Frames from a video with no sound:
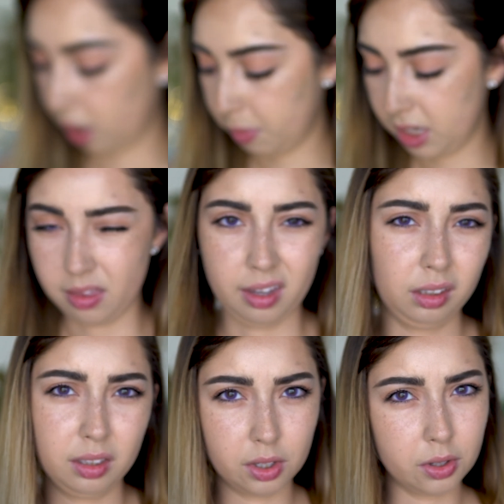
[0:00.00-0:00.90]
cuppy
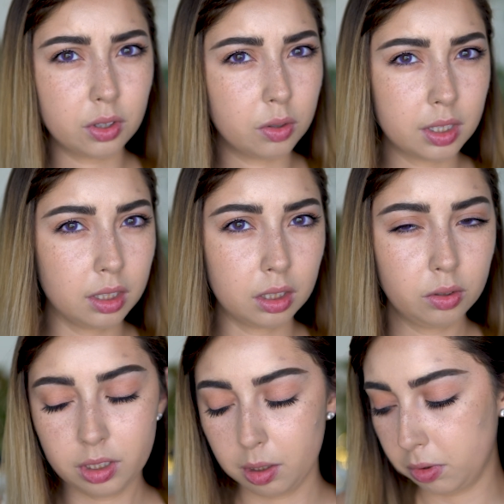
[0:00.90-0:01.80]
thing is also
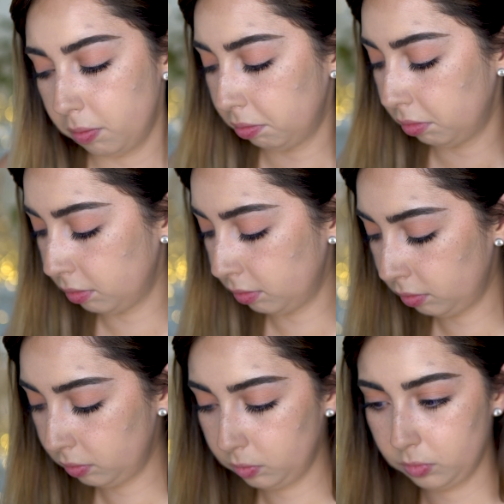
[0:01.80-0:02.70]
silicone tipped.
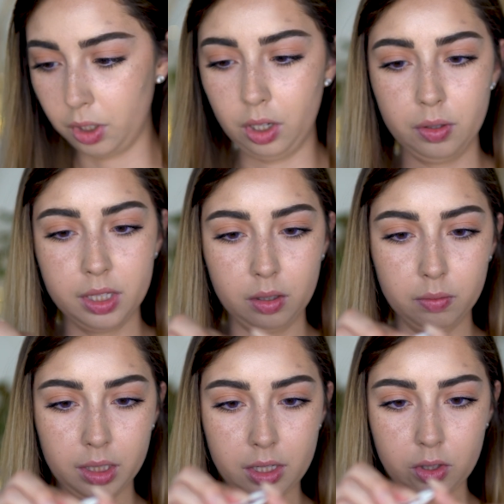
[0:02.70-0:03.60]
You know, it's like a
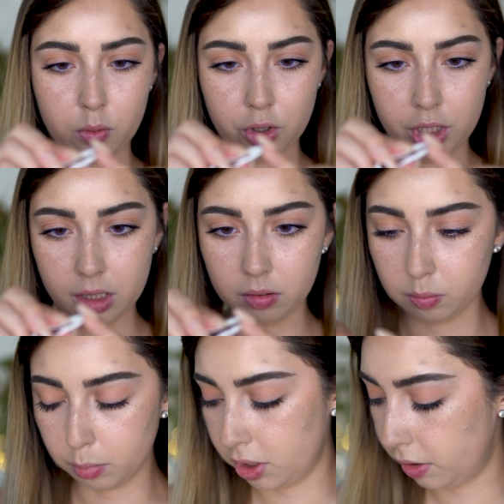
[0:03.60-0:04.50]
really squishy
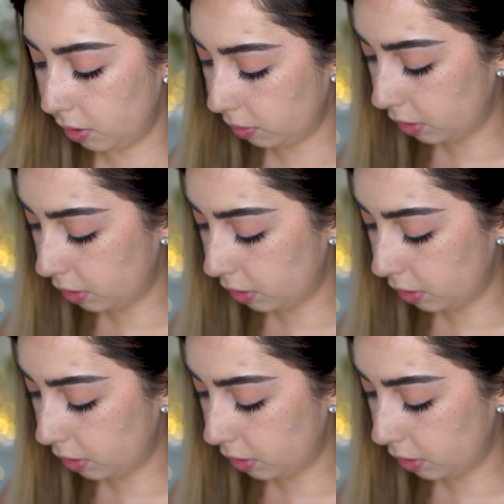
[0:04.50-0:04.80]
material.